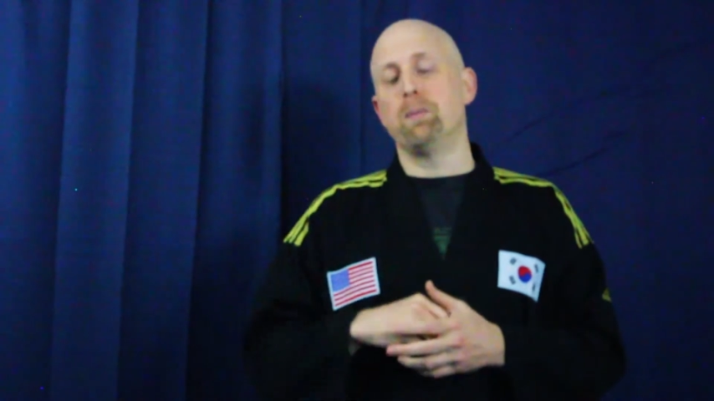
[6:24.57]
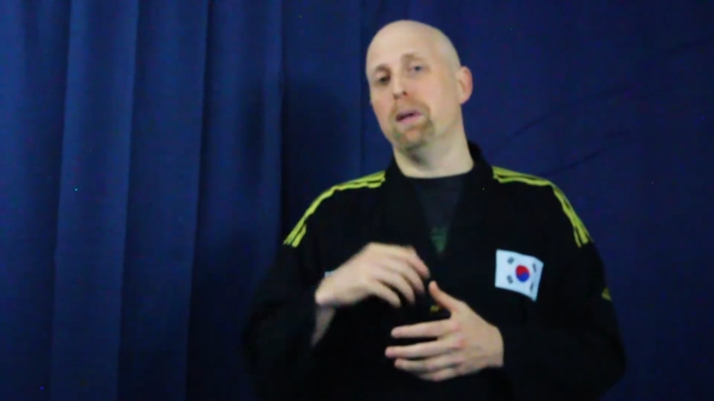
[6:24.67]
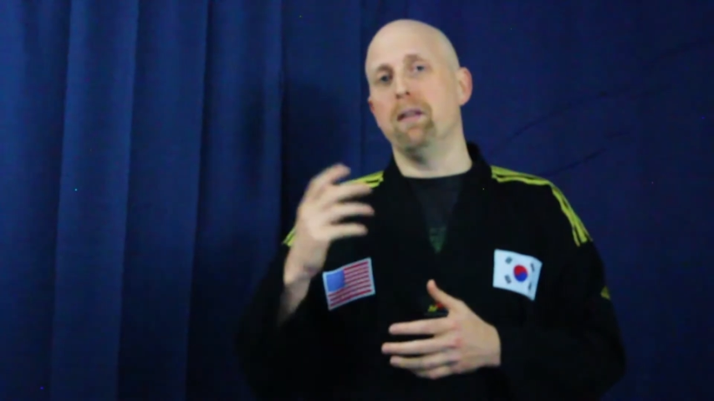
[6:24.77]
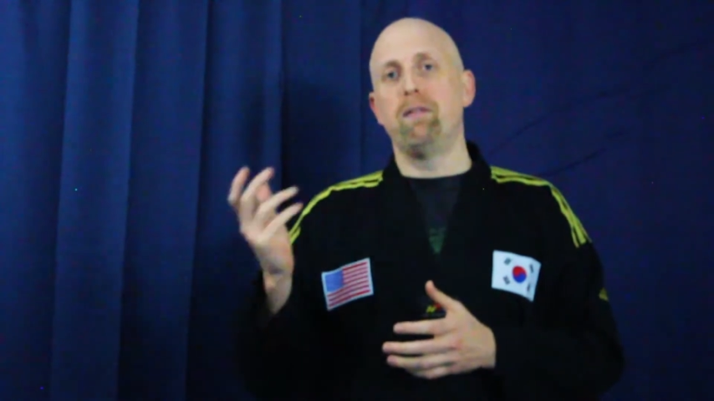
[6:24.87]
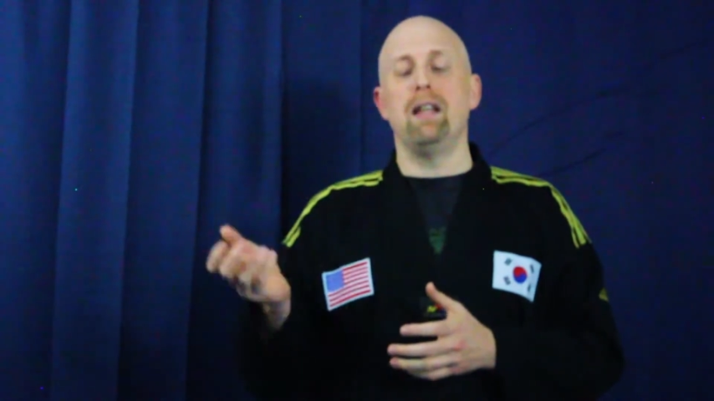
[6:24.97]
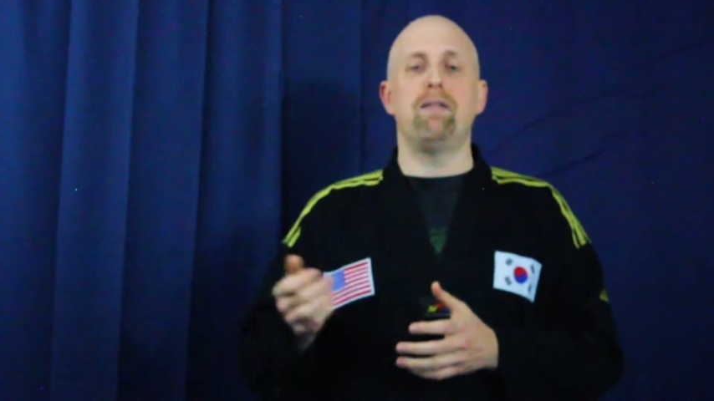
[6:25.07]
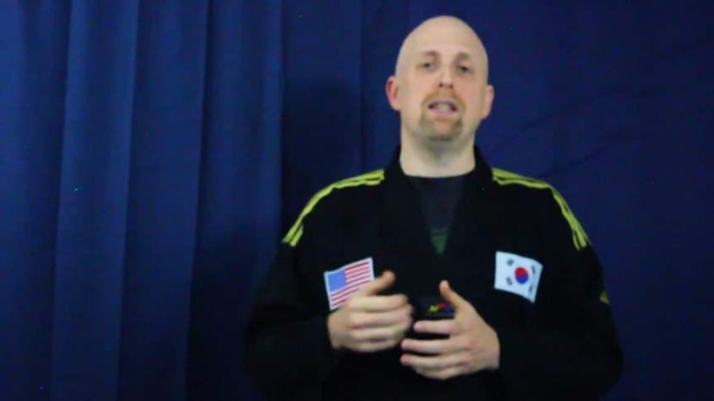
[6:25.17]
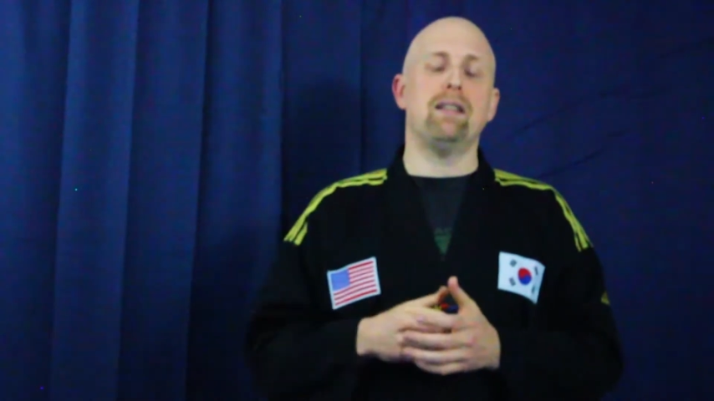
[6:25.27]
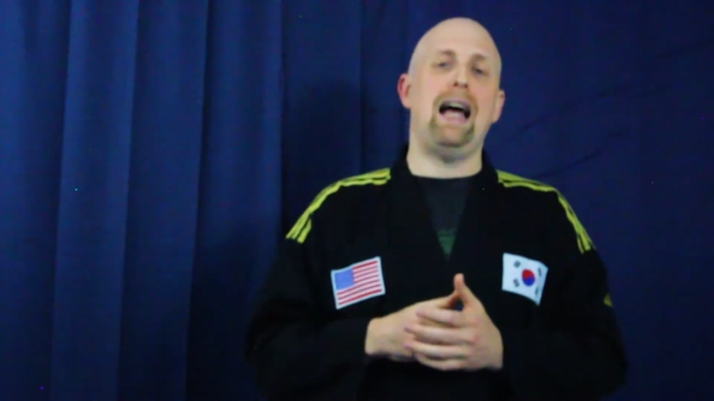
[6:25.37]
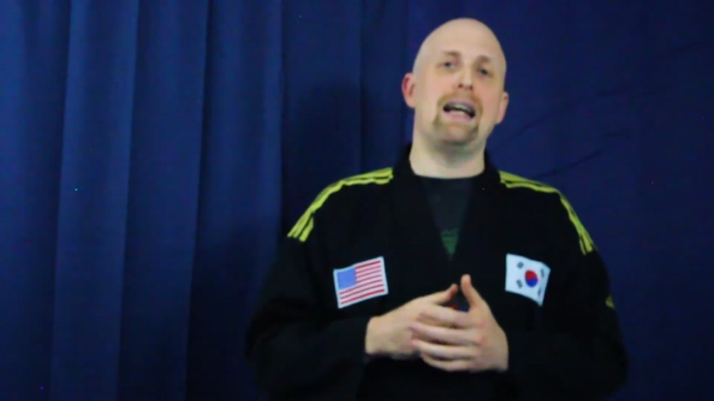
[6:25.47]
but if
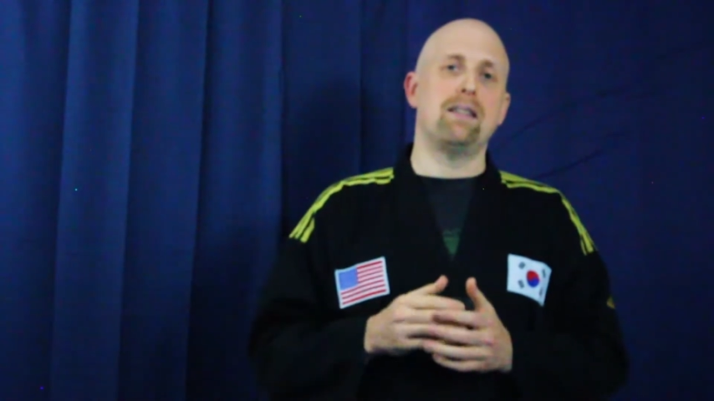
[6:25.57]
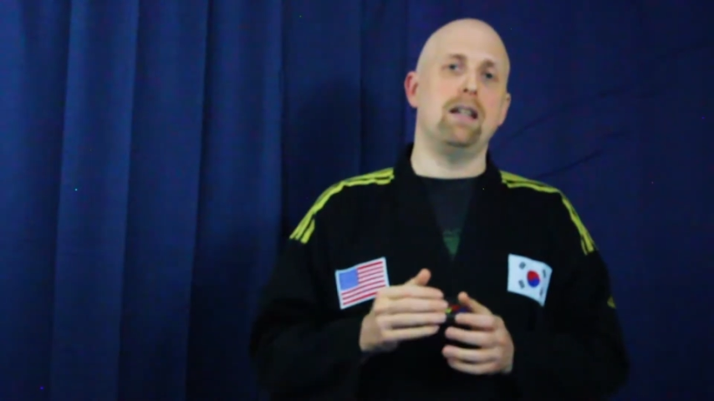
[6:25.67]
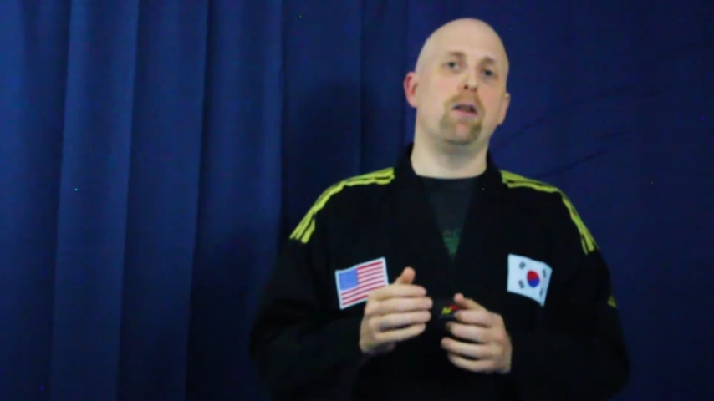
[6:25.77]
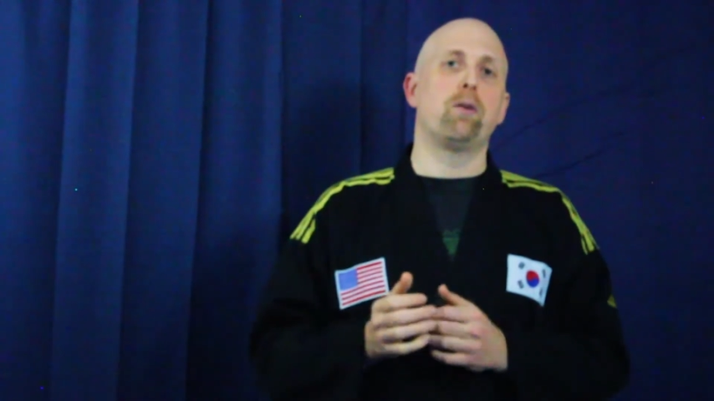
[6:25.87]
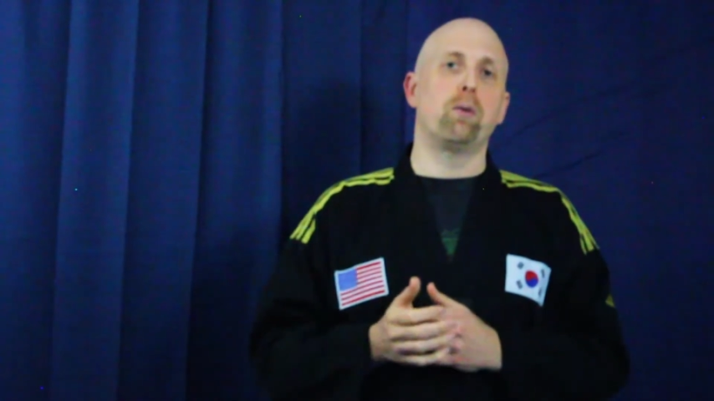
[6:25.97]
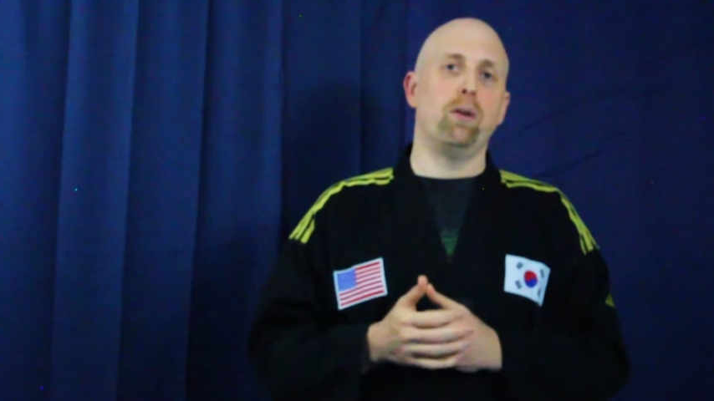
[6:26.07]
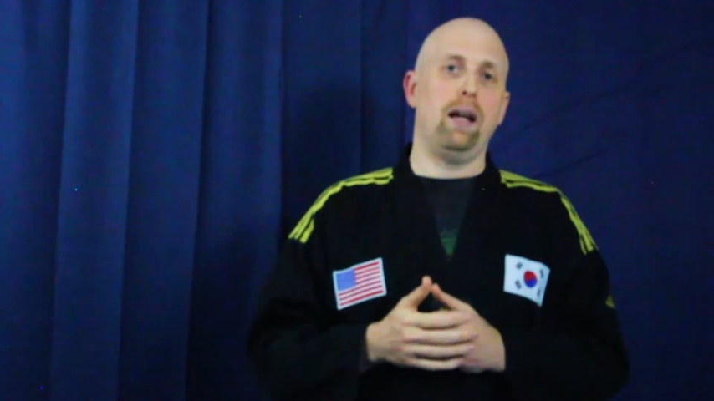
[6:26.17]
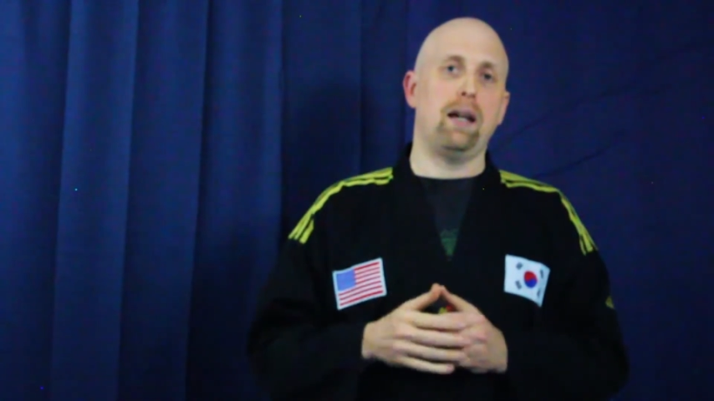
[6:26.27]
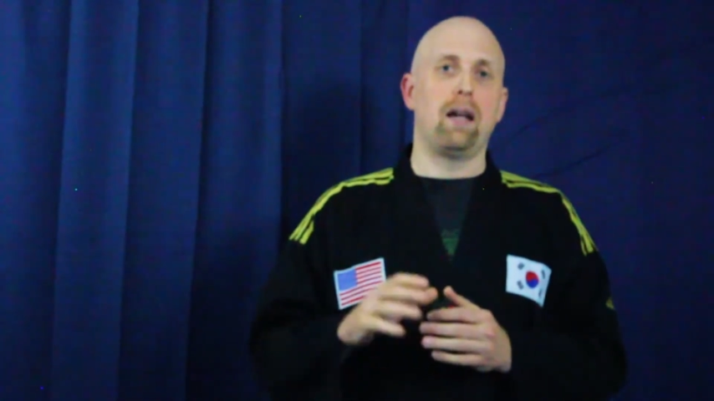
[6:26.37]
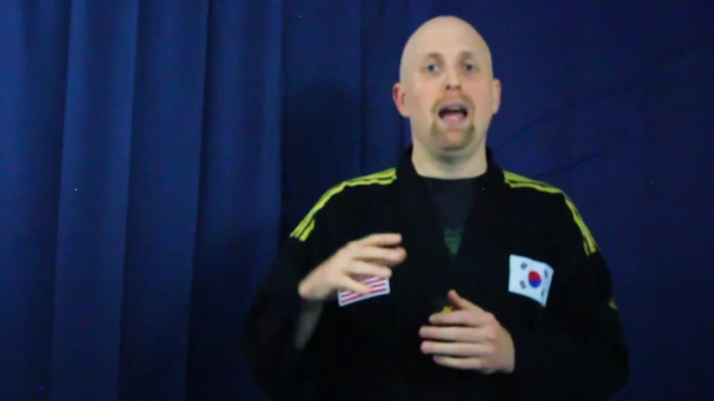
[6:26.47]
this lasts in through
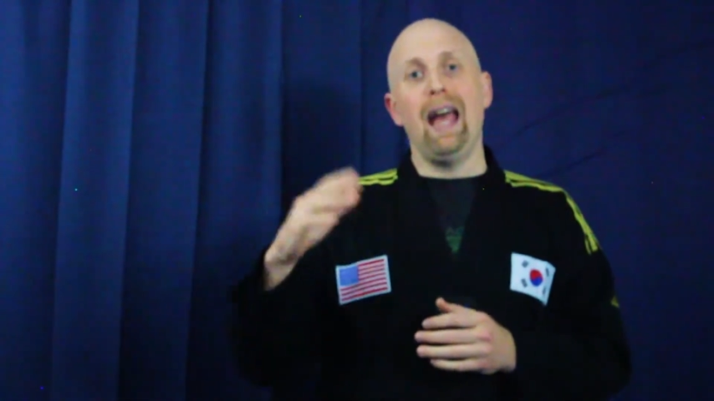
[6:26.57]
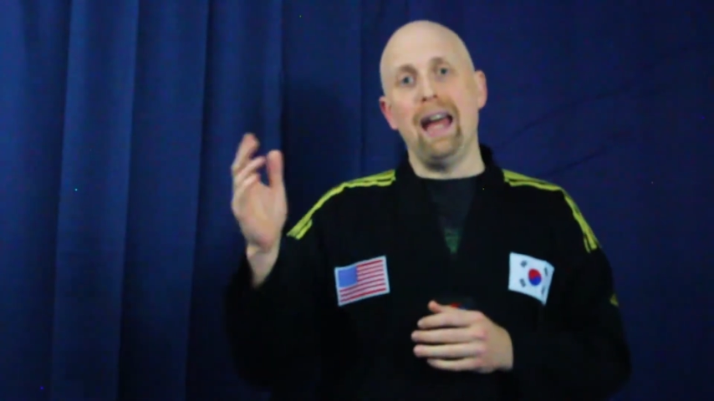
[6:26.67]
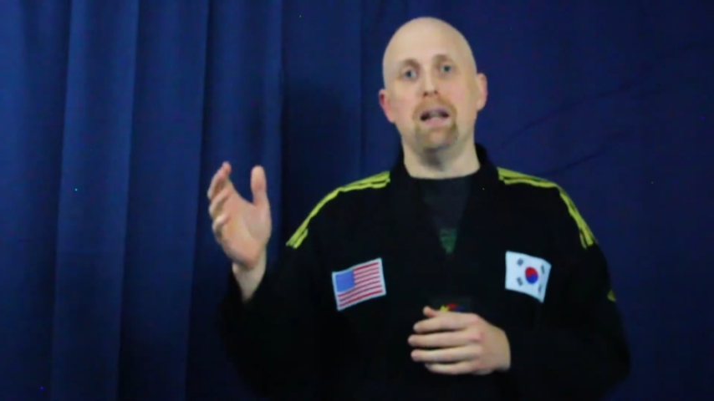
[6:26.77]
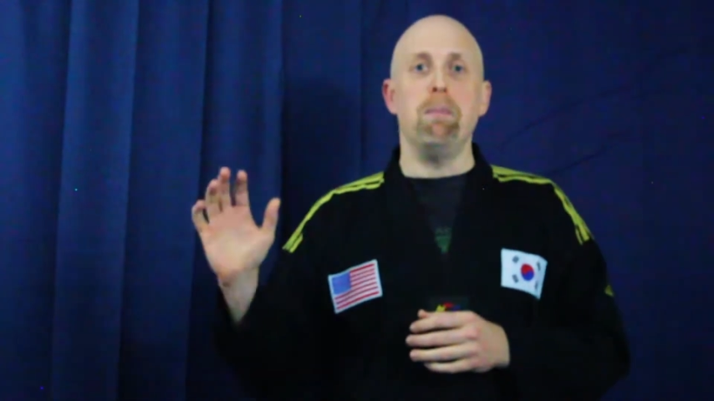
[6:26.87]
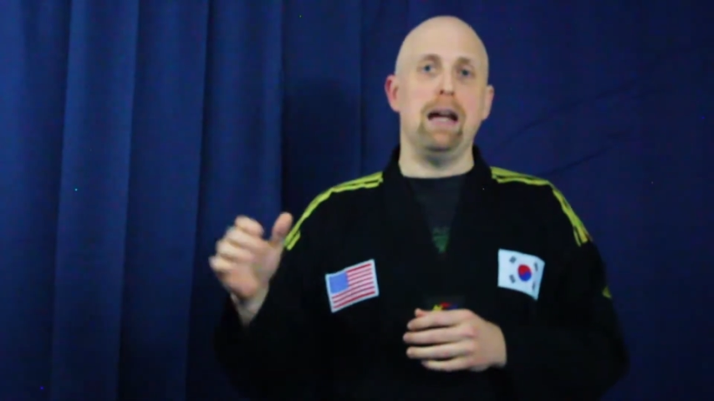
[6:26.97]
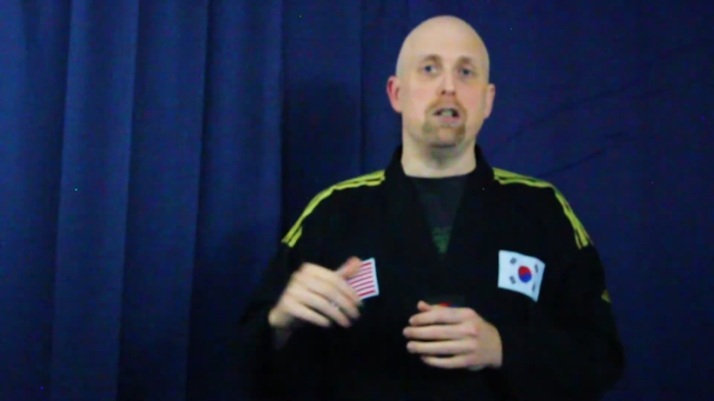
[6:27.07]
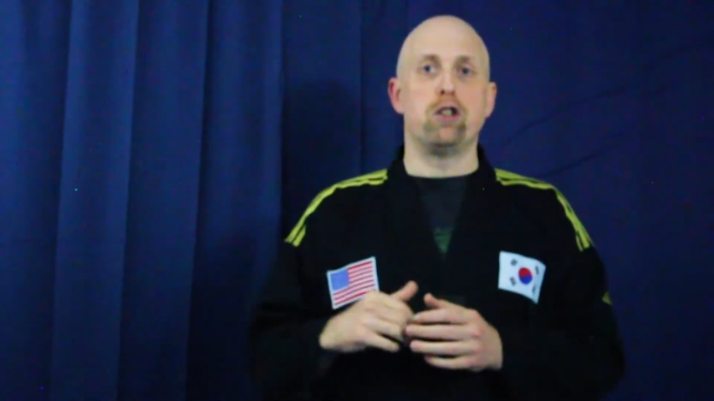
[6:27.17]
like end of May,